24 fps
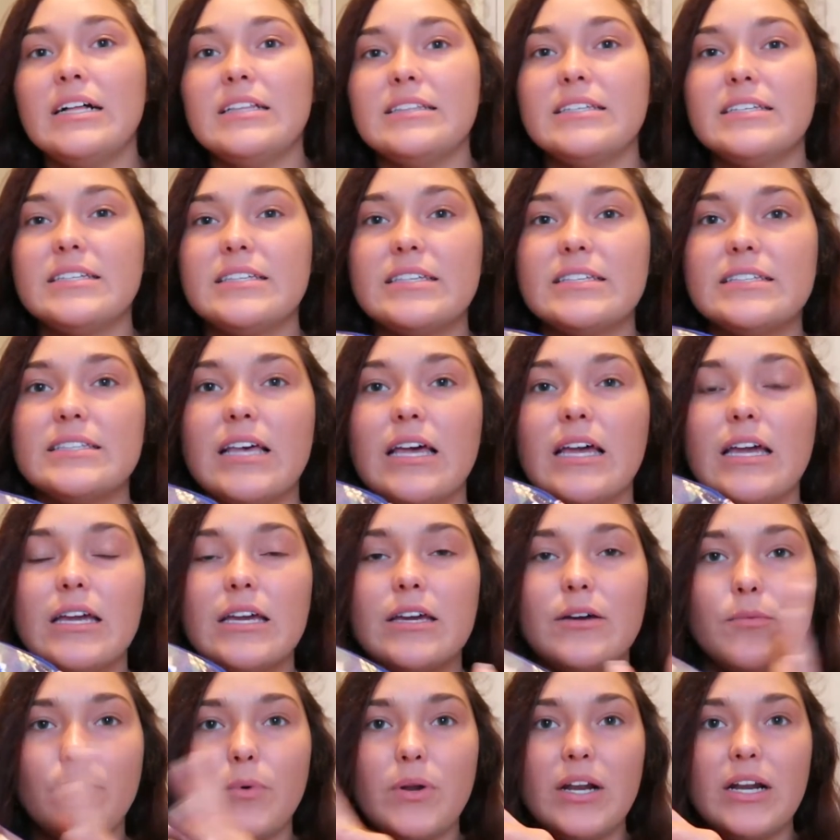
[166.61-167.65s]
This is
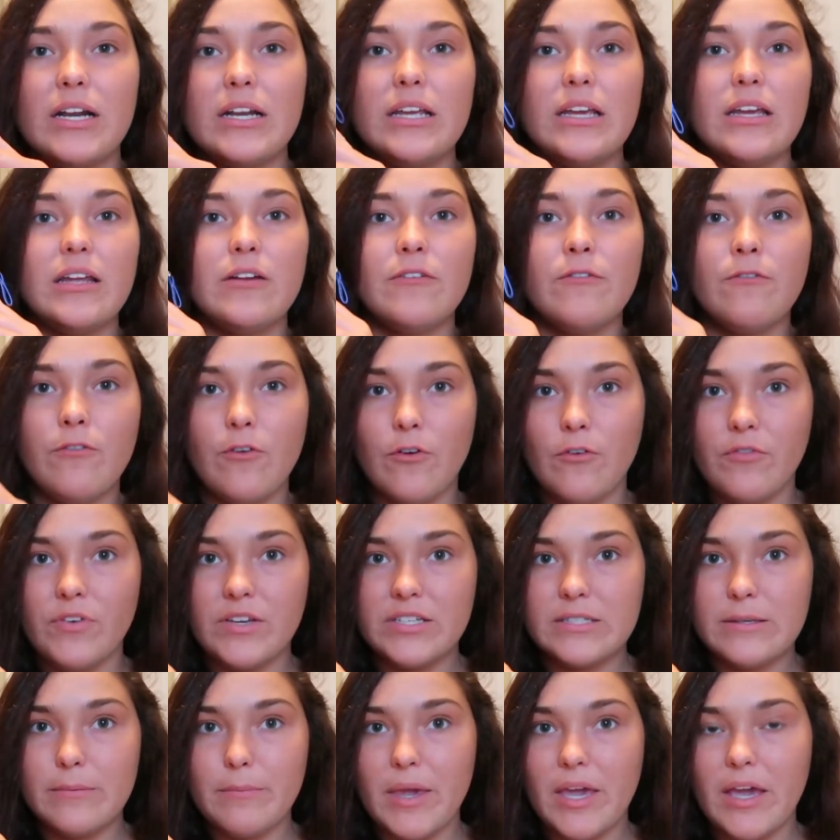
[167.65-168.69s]
like what I need, full
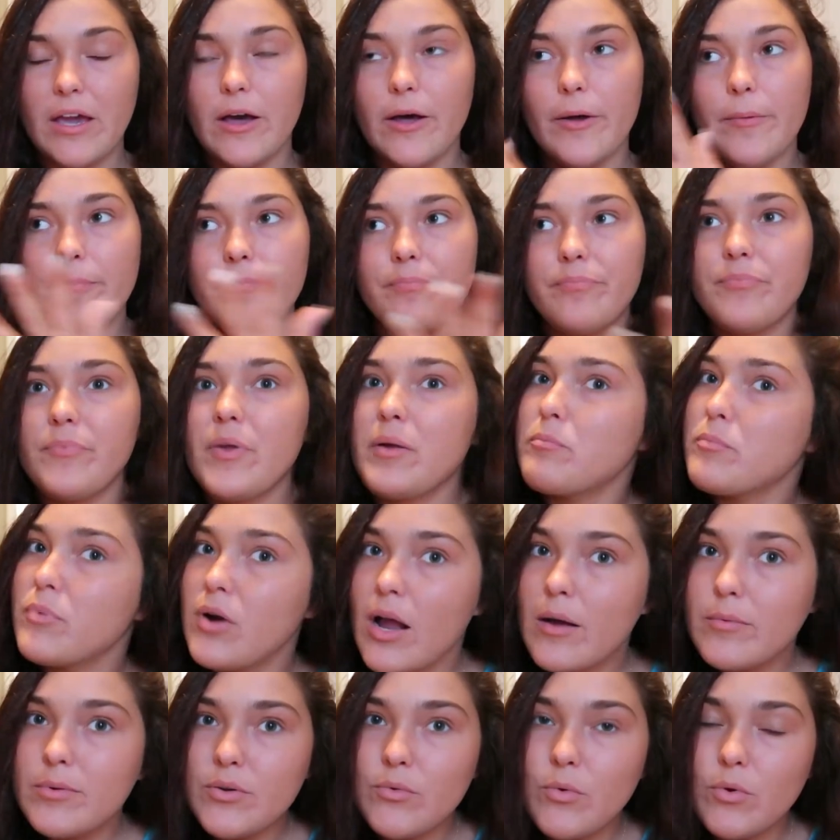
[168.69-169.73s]
face of makeup.
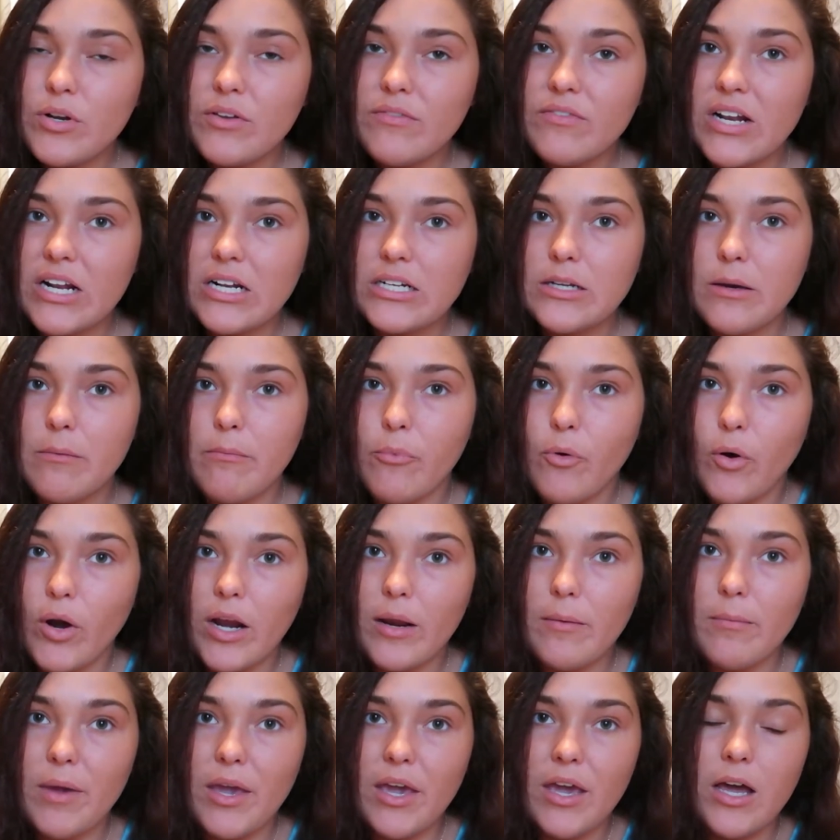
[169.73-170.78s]
Probably won't even end up
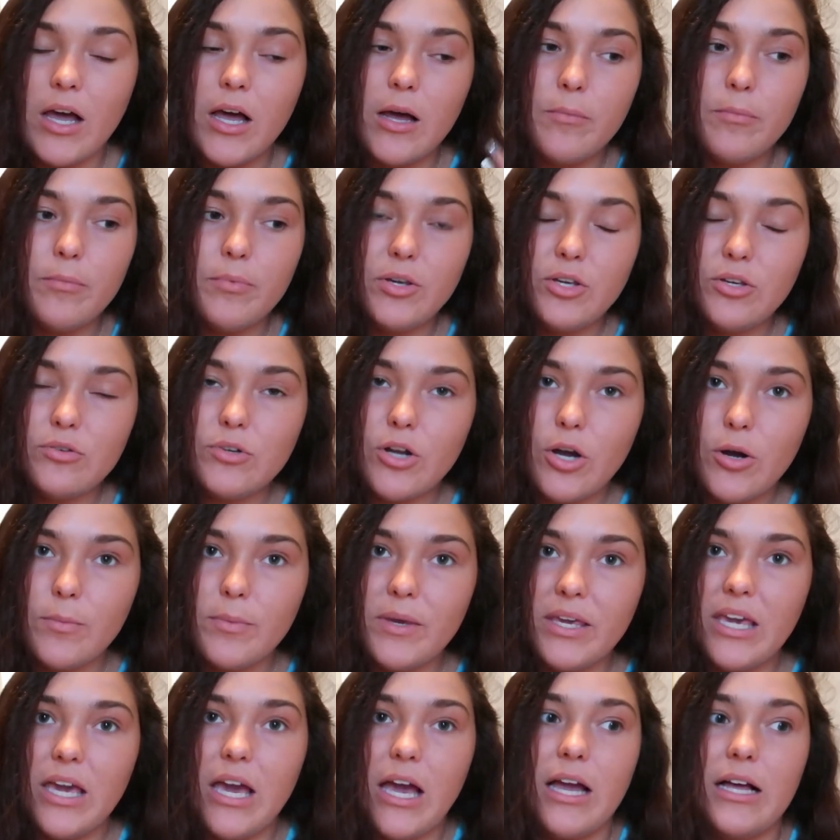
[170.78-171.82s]
wearing makeup. You know
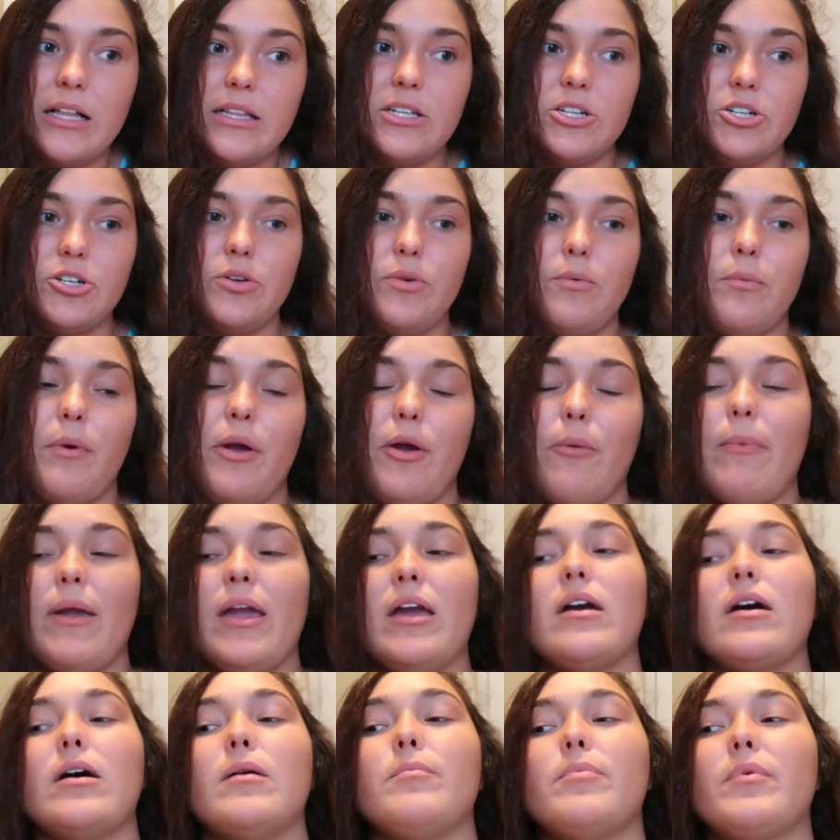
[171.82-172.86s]
me. I literally wear
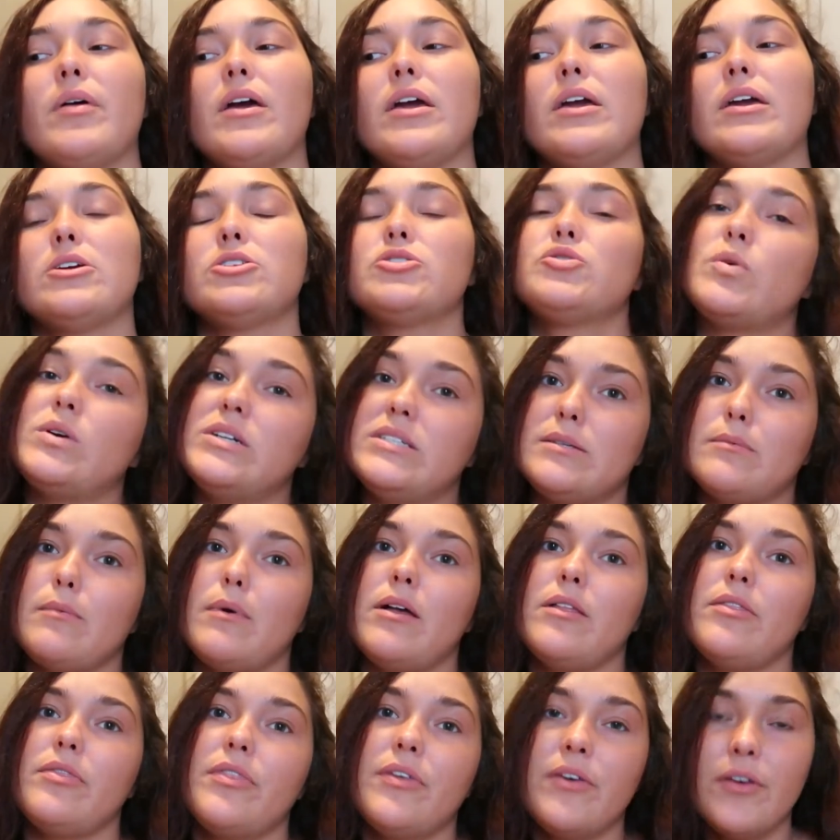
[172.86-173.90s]
makeup like twice a
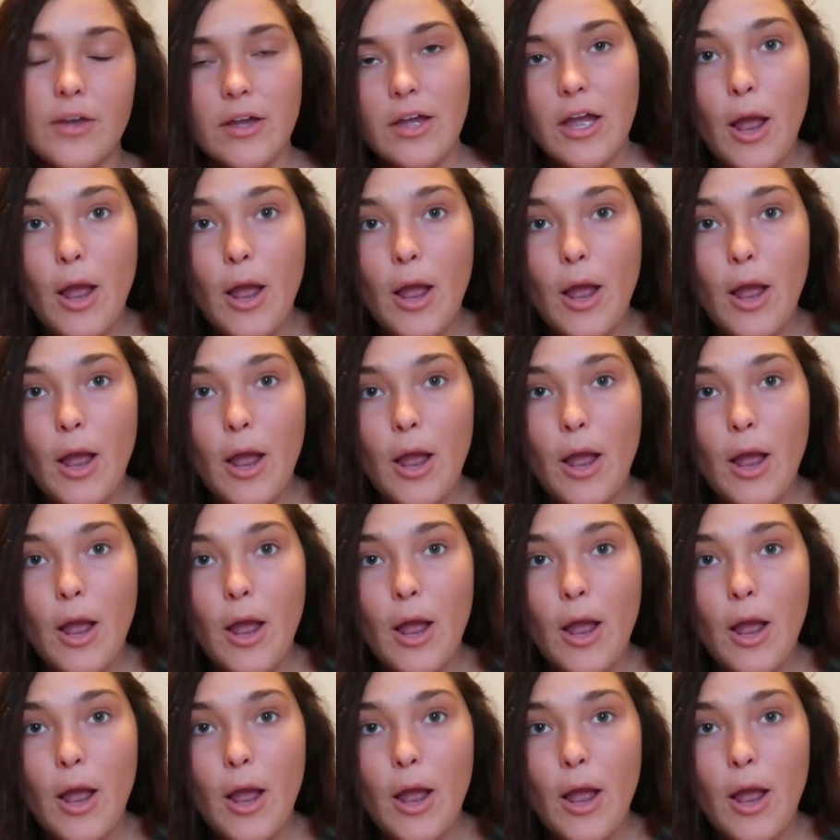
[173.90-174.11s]
month.